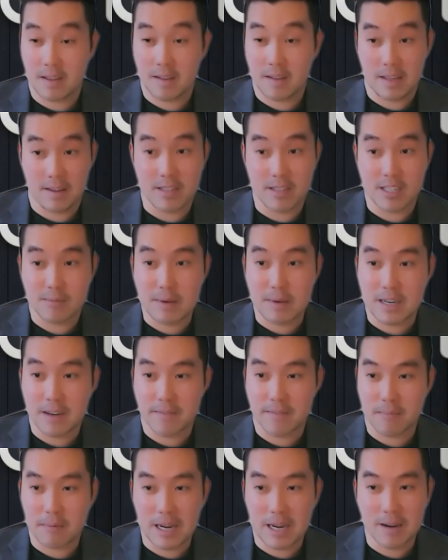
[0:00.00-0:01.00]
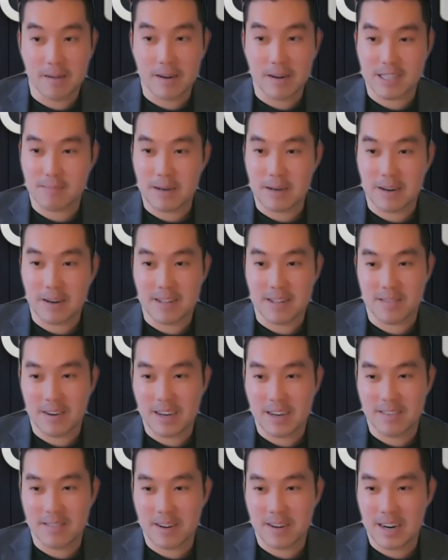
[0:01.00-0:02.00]
even speaking from my own experience,
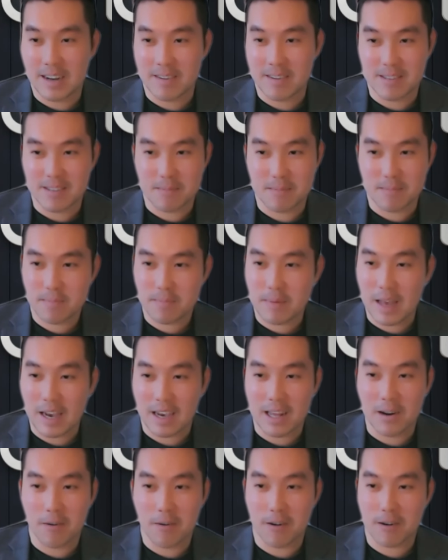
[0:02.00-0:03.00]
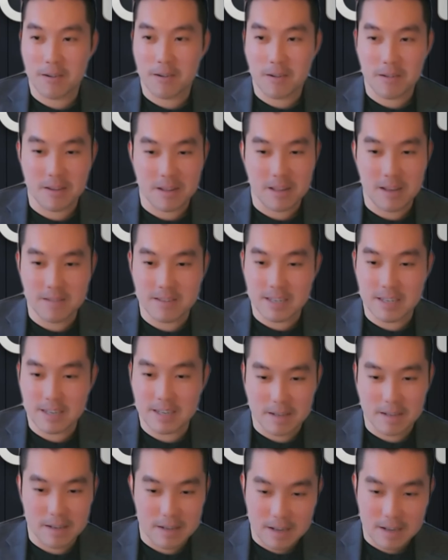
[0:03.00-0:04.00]
right? When I was back at Oracle
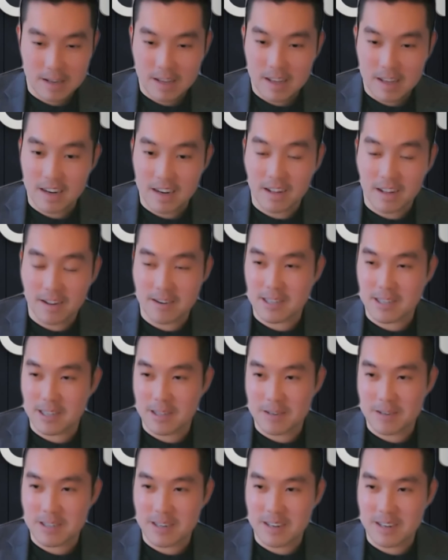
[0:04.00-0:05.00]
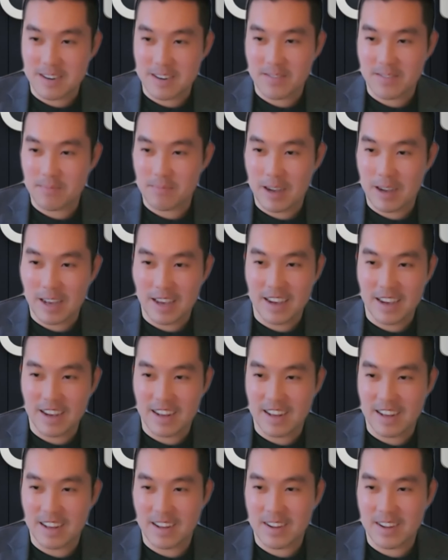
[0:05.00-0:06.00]
using another solution by
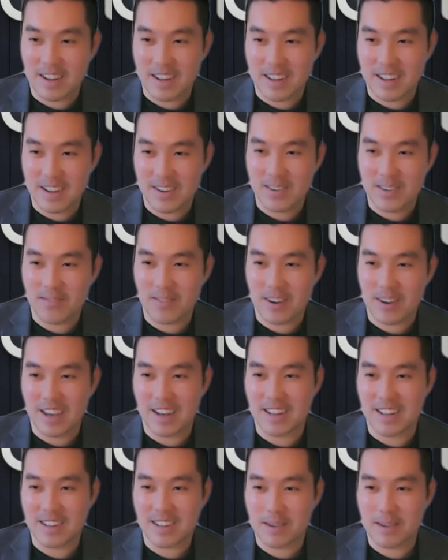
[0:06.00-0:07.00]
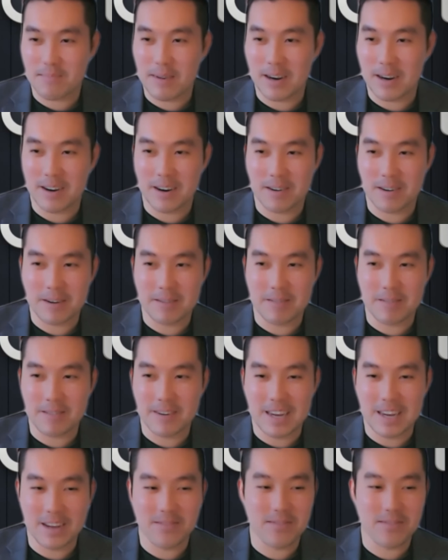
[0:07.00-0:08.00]
a competitor we
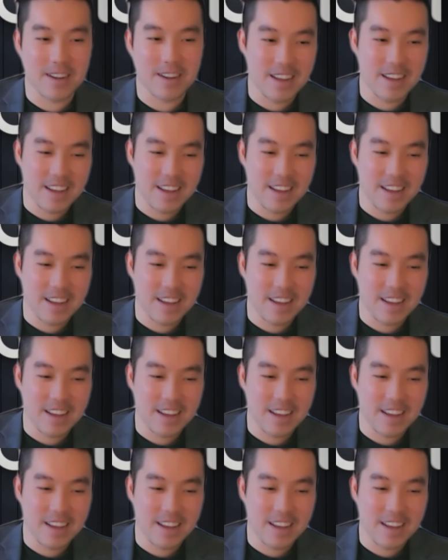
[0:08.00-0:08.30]
won't name,